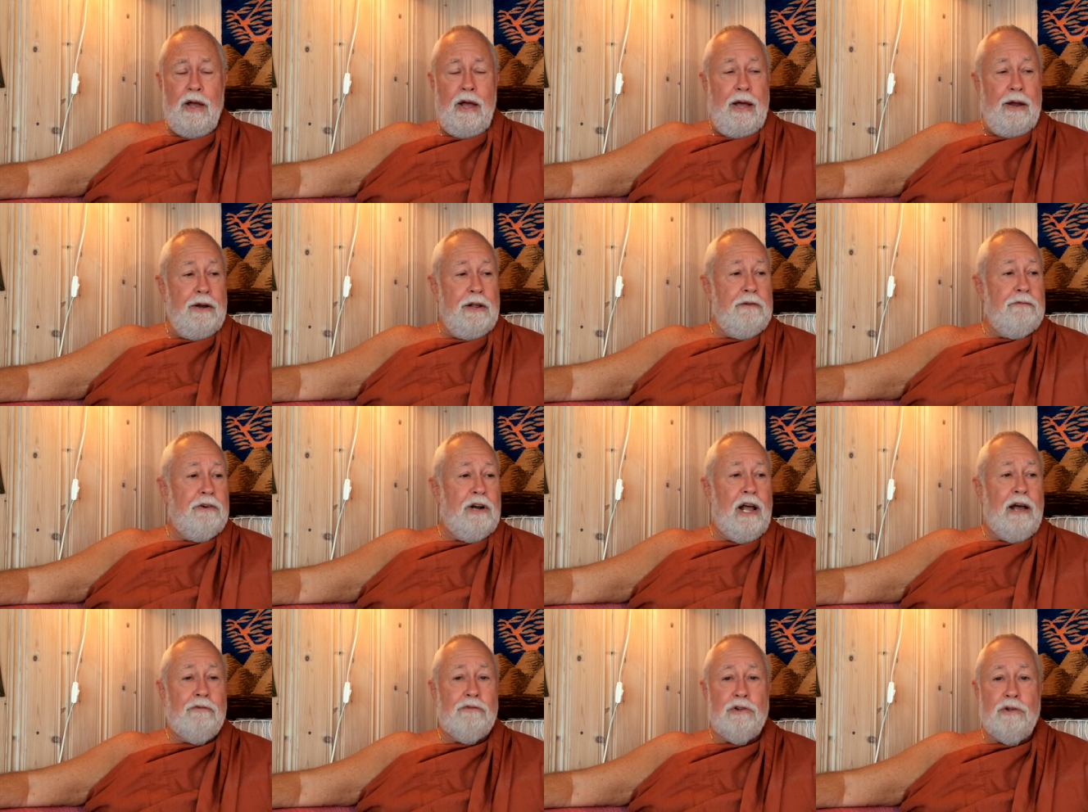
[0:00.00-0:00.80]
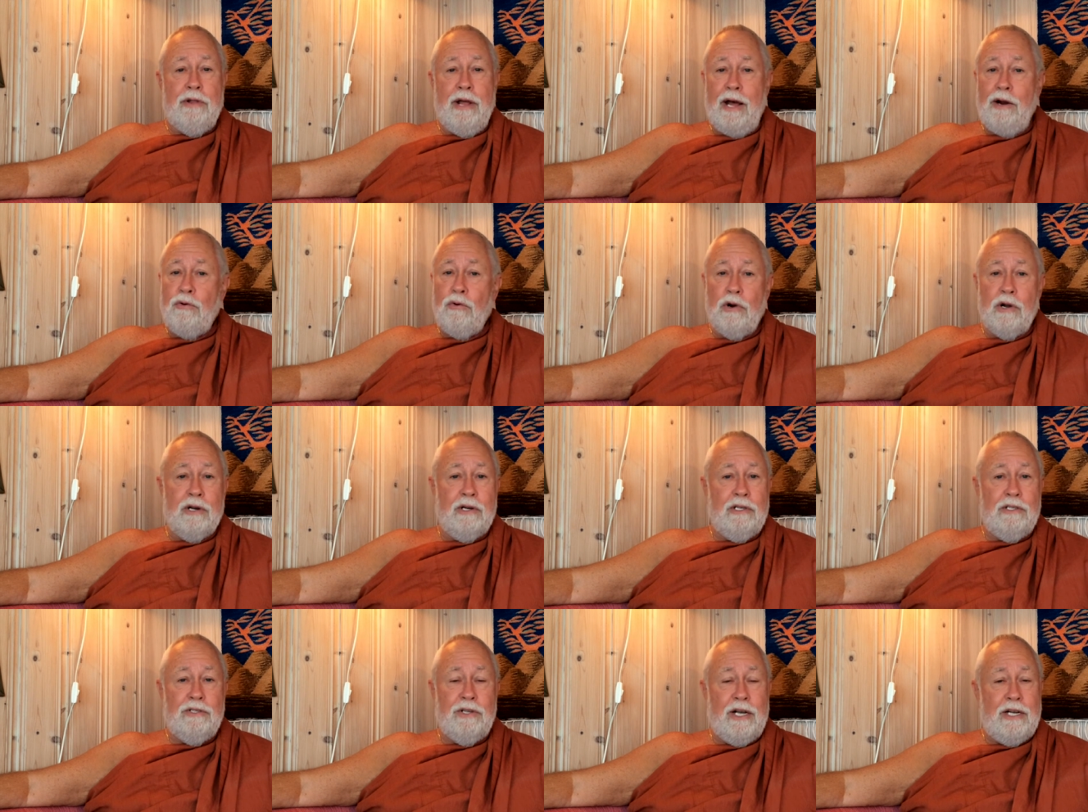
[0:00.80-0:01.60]
And even after that
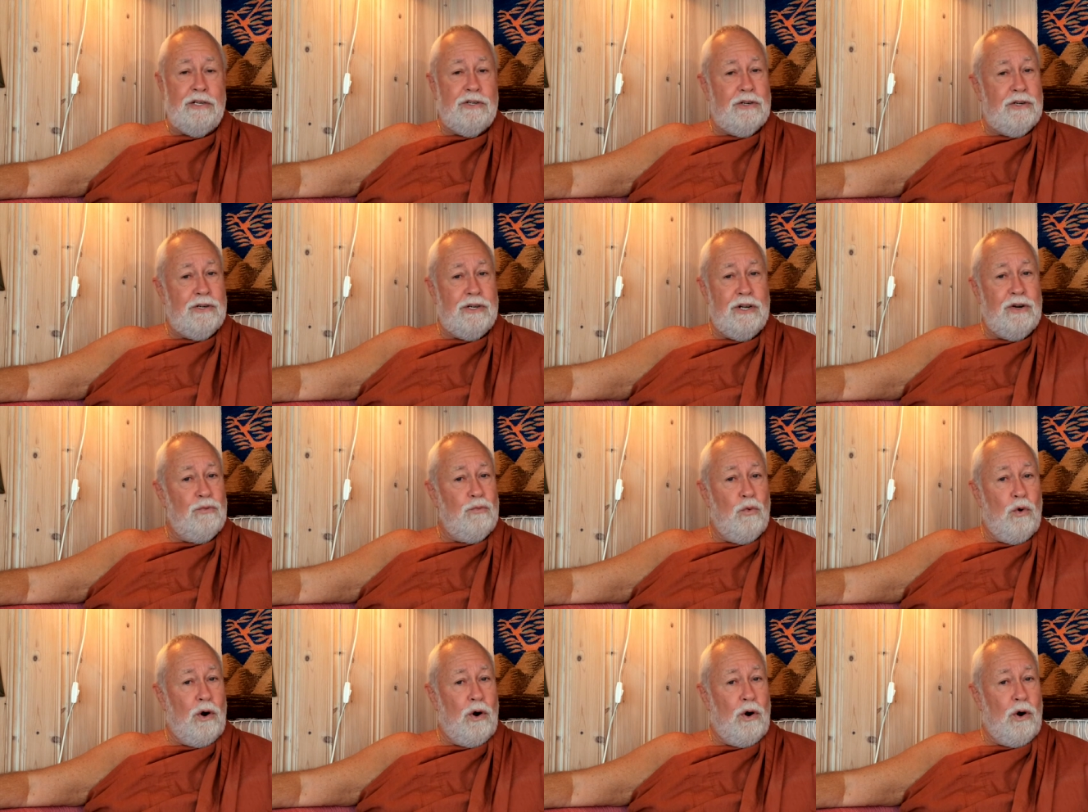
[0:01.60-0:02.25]
organization didn't